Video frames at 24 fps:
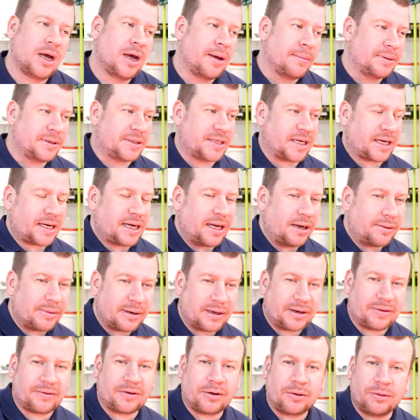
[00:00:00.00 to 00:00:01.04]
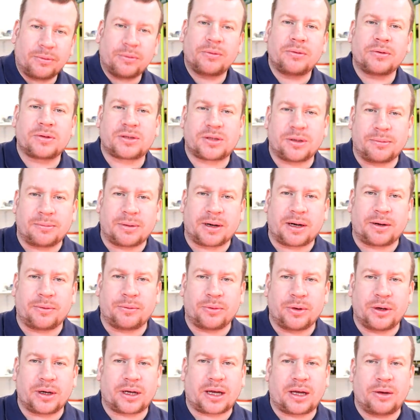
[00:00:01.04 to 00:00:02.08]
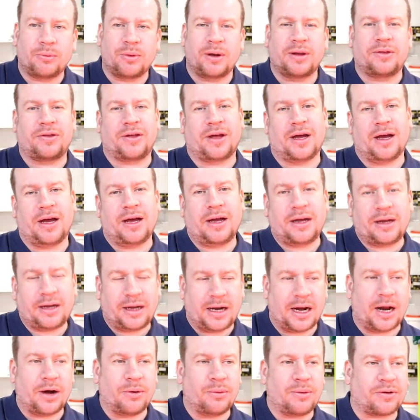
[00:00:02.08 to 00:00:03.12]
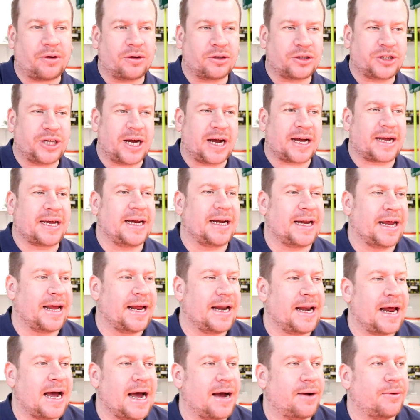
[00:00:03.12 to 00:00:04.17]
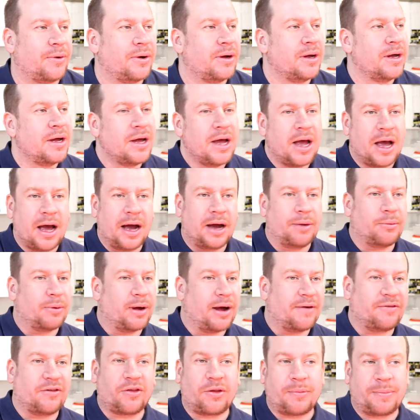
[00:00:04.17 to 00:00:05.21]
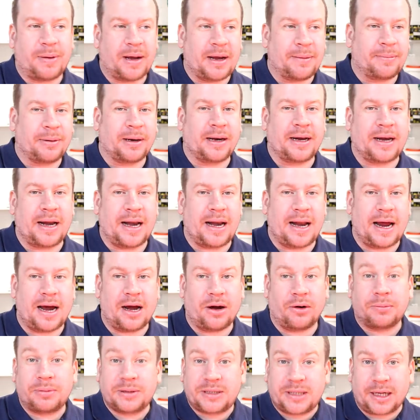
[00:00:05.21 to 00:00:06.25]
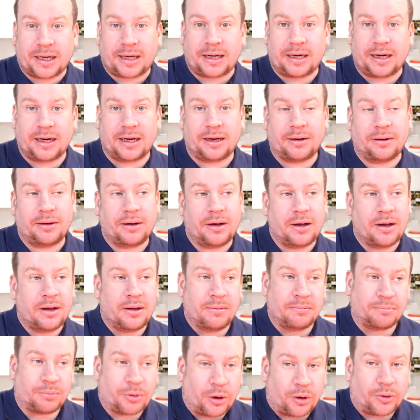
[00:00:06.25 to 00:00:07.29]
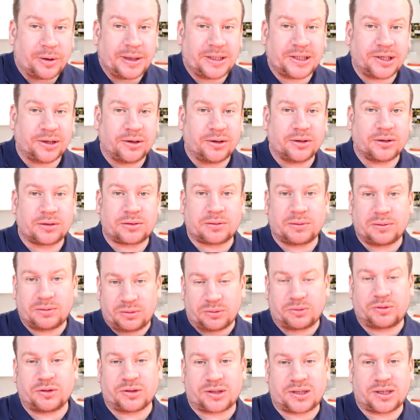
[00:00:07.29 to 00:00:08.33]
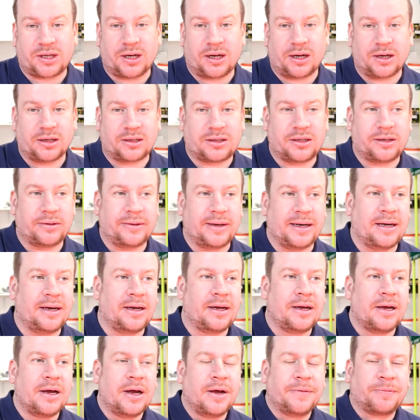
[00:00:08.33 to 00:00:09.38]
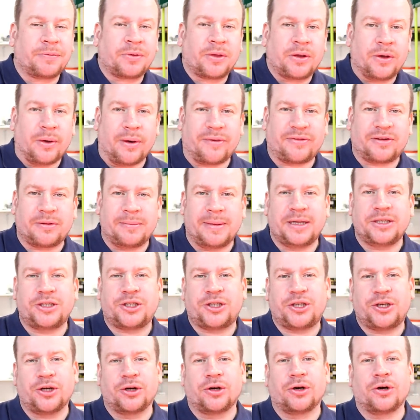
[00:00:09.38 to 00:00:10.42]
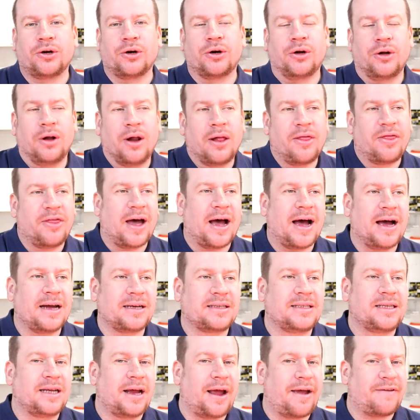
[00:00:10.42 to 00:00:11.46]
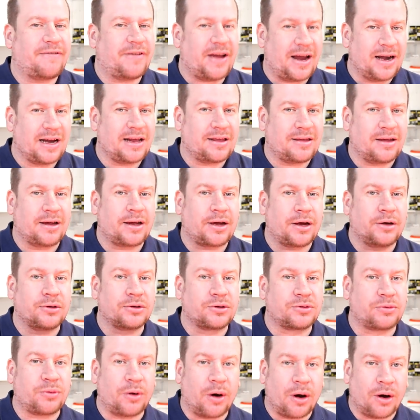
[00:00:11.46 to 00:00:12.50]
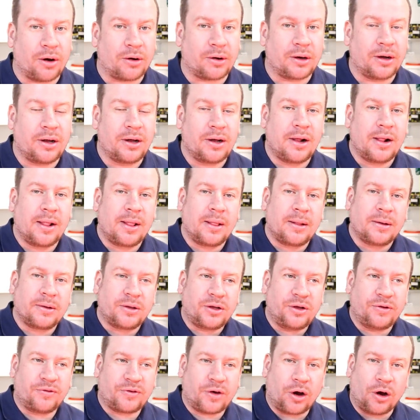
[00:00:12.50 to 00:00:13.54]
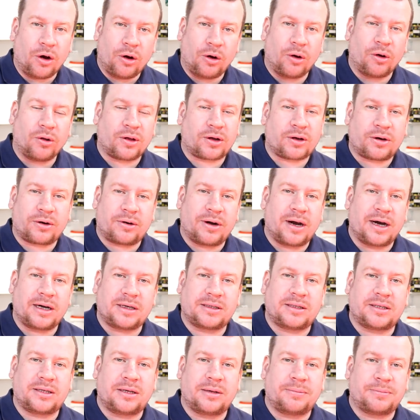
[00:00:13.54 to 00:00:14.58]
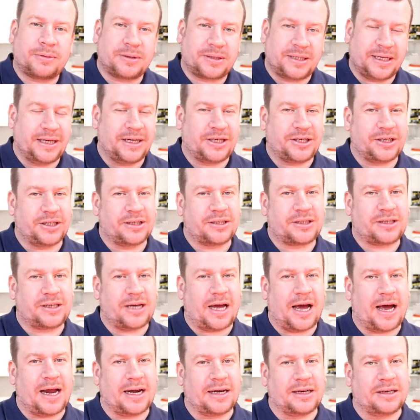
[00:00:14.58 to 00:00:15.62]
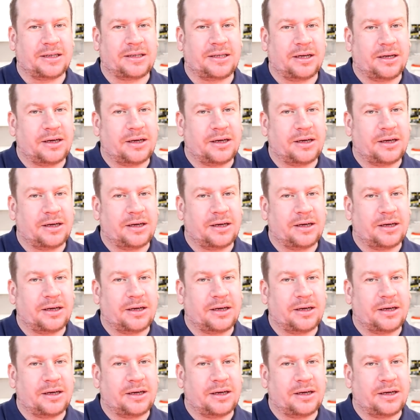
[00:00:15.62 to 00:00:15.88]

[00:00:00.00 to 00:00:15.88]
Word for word: particularly when you've got somebody working with you, you know, we've got Jack in here now, and we have other people in and out, particularly brewery tours, which we've just started doing. You have to make sure that if anything goes wrong, you've got all the correct procedures and